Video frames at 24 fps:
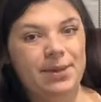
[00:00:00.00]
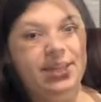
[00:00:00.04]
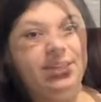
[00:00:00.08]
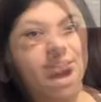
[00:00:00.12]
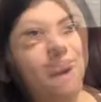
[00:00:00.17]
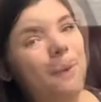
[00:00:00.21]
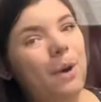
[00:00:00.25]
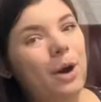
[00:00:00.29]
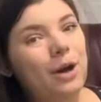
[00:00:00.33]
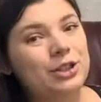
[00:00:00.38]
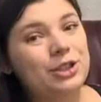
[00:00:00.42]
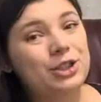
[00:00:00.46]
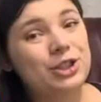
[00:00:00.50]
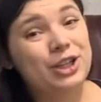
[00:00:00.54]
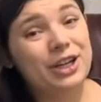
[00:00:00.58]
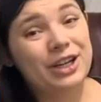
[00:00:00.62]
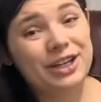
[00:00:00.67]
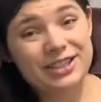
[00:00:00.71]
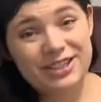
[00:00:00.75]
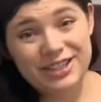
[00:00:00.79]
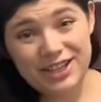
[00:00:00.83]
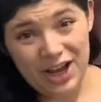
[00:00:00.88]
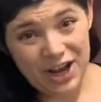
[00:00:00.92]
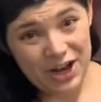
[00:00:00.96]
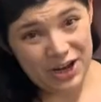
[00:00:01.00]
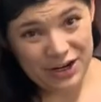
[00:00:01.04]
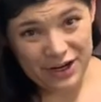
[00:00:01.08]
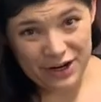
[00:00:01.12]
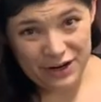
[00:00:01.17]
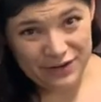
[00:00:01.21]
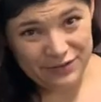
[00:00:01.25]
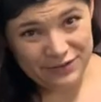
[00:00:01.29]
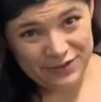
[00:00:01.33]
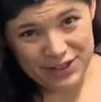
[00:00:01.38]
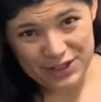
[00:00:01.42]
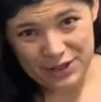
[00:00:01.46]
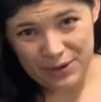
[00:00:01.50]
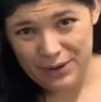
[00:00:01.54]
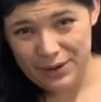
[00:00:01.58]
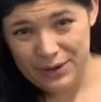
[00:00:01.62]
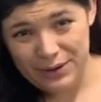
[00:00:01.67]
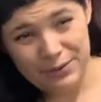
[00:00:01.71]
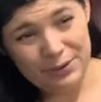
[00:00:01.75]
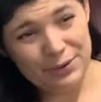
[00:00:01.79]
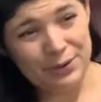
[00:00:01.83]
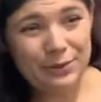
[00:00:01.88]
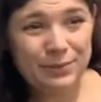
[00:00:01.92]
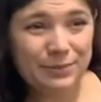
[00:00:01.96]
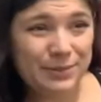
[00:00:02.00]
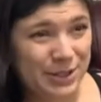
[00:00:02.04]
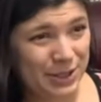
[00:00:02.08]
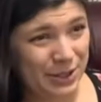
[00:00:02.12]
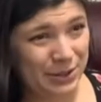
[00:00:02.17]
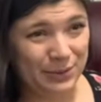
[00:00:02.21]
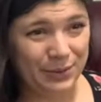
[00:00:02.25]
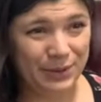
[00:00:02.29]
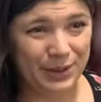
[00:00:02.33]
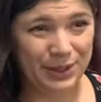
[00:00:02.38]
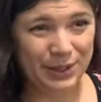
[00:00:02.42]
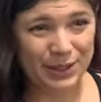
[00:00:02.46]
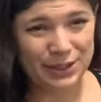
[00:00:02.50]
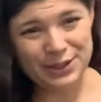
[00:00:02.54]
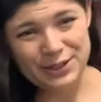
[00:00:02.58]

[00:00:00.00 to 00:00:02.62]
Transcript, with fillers: I watched a ton of sewing room tour,